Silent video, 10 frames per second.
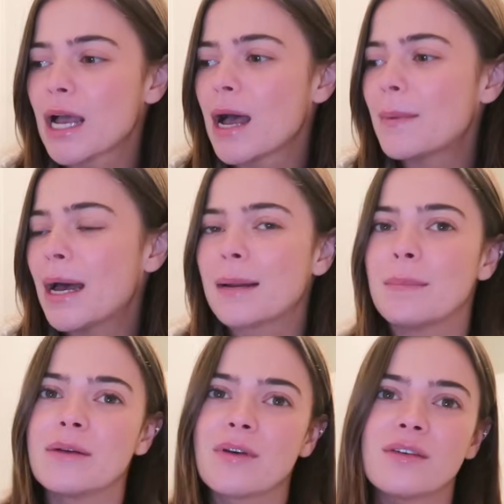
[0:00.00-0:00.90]
up, had a
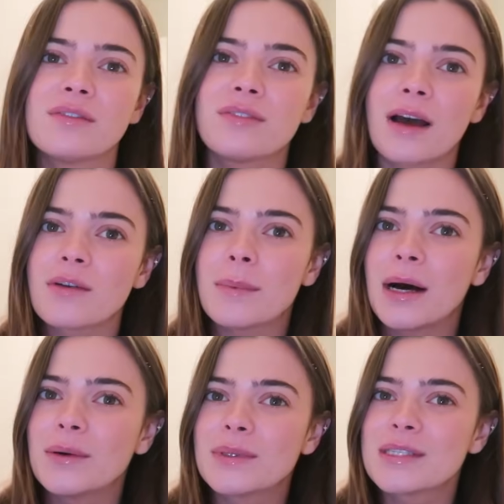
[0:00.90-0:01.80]
bit of a faff
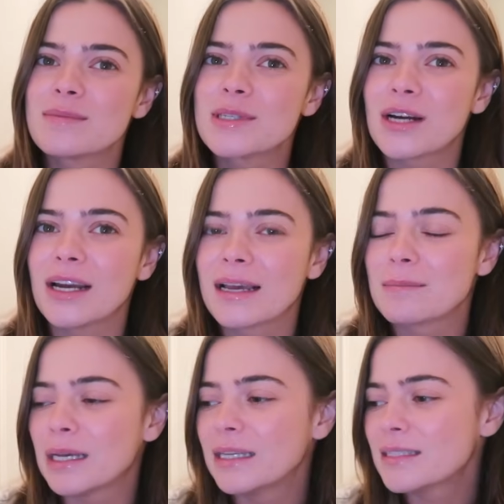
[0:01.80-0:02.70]
about with some
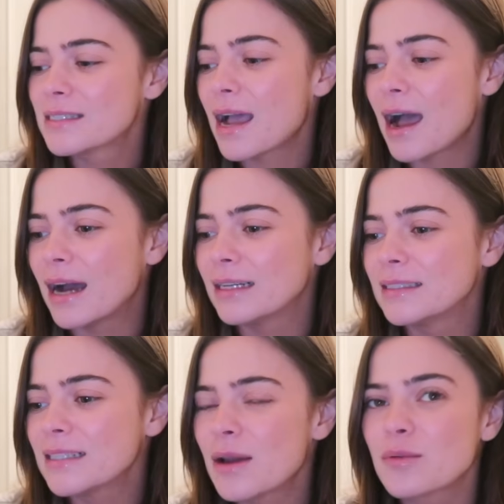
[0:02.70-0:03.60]
styling bits,
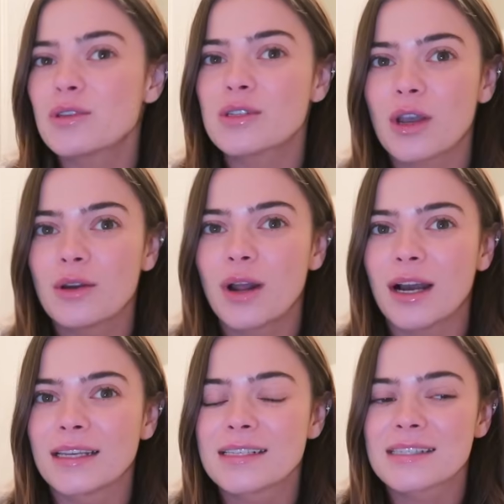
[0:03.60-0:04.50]
and it was so
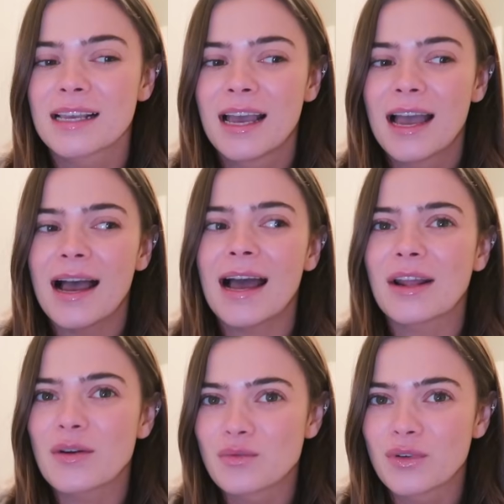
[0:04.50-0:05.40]
nice. And
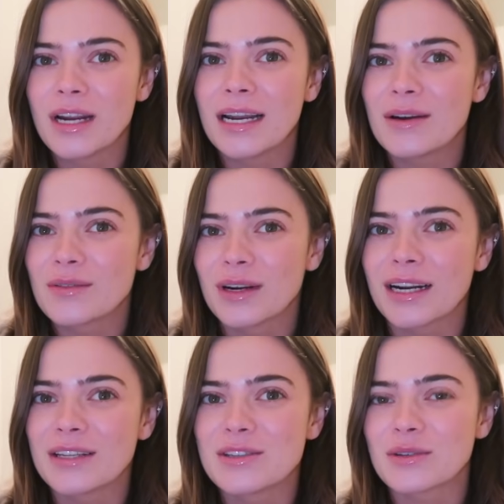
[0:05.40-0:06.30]
I really,
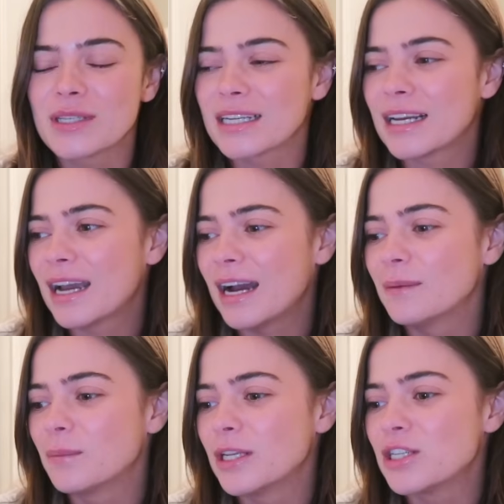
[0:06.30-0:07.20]
really enjoyed it.
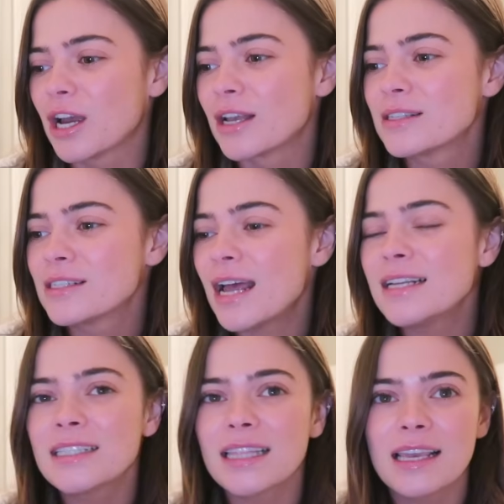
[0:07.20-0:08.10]
And we just
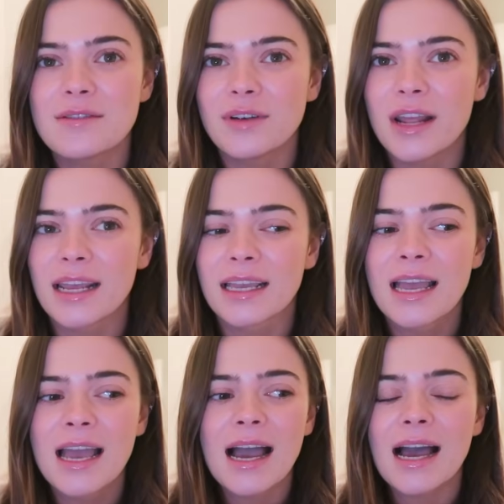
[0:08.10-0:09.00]
ended the evening,
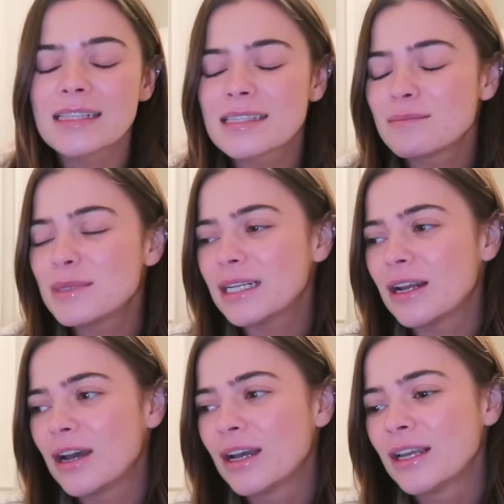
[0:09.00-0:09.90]
had some
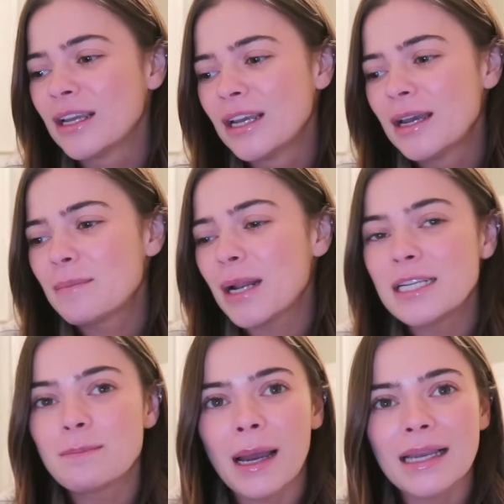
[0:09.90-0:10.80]
dinner,
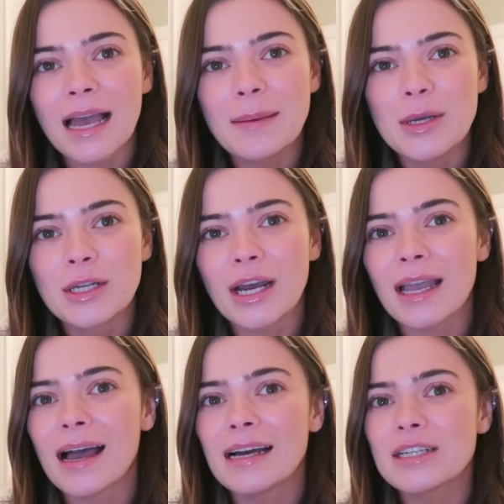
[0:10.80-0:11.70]
played backgammon. I
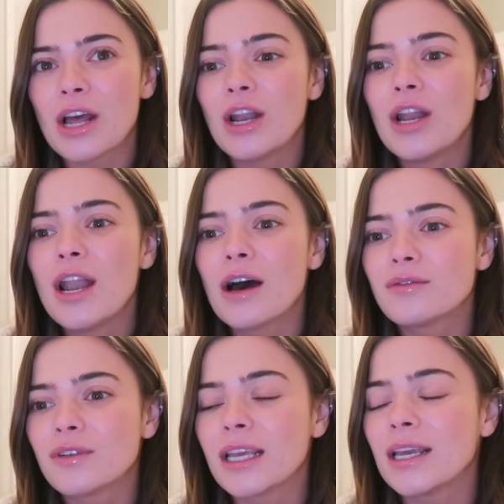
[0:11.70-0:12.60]
had a
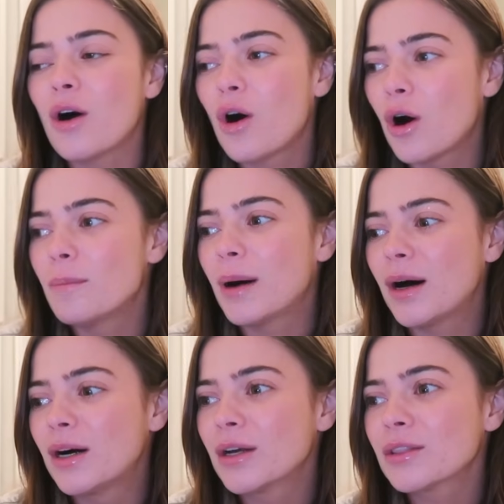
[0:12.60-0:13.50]
lovely hot
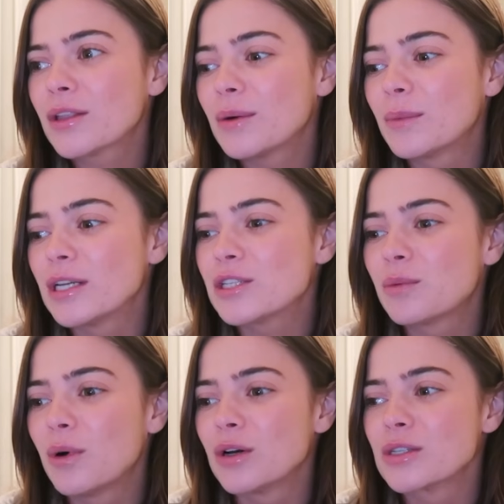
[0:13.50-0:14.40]
bath, which
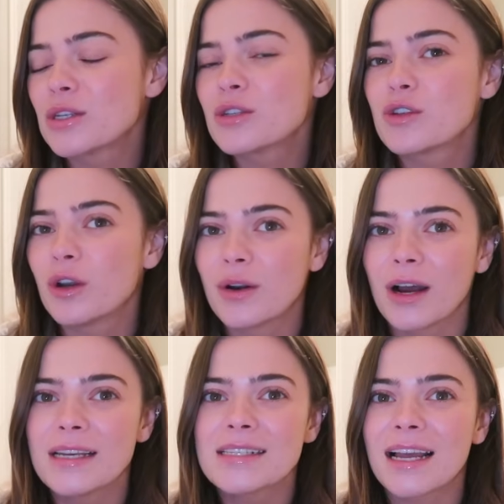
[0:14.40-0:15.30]
was so
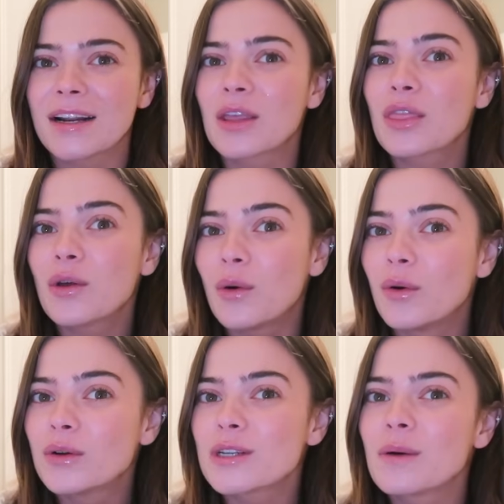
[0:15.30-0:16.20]
nice, and I
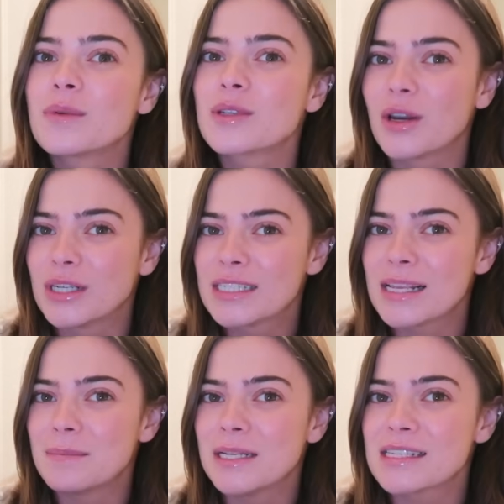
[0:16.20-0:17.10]
thought was going to
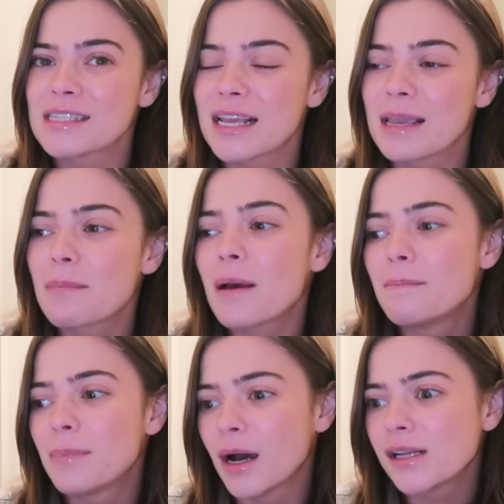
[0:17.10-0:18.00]
send me to sleep.
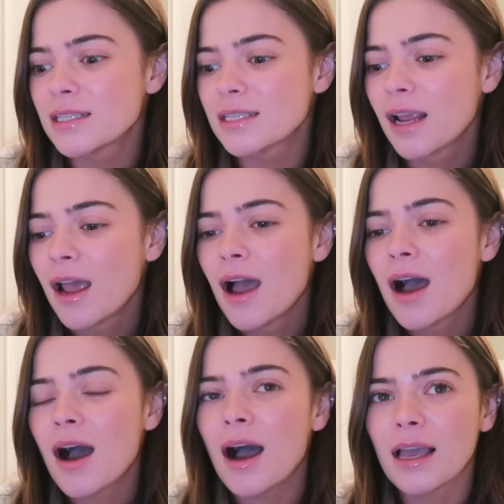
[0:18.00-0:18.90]
But
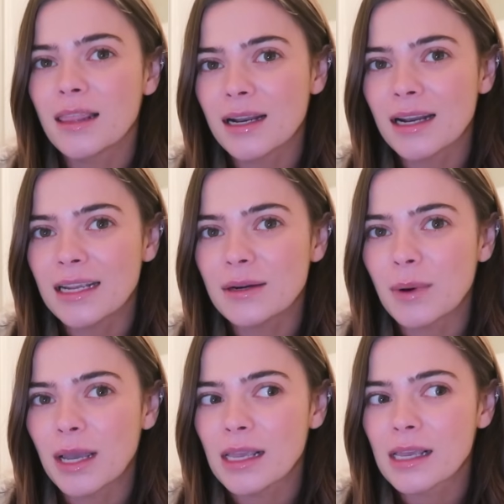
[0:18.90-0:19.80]
I then laid
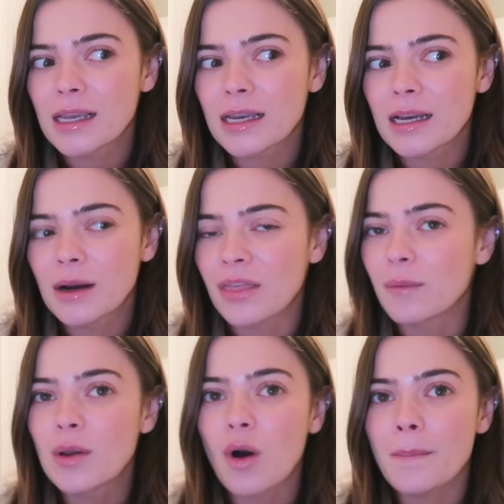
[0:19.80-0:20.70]
awake. I
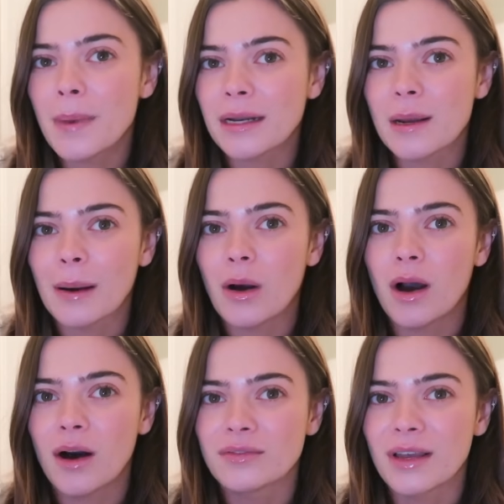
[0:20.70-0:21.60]
think we got in bed at about
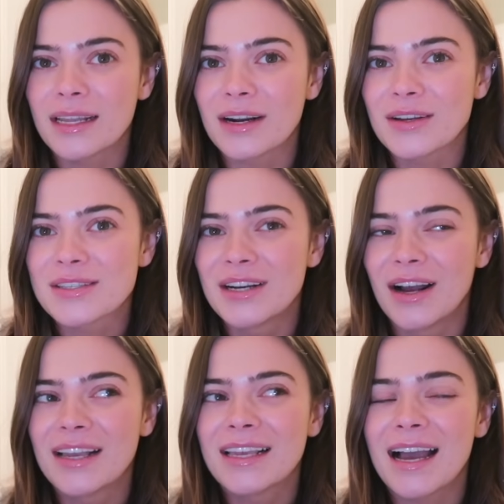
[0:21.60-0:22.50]
8:30 last
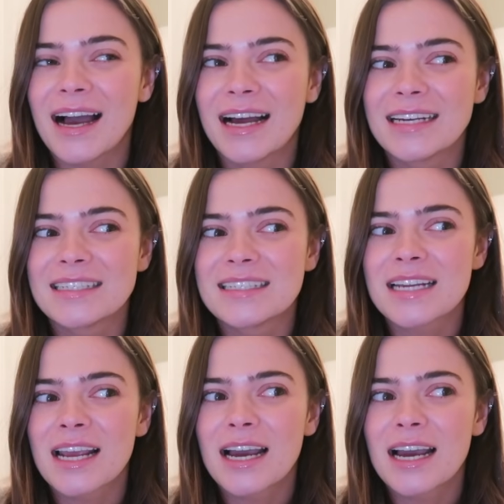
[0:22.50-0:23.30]
night, and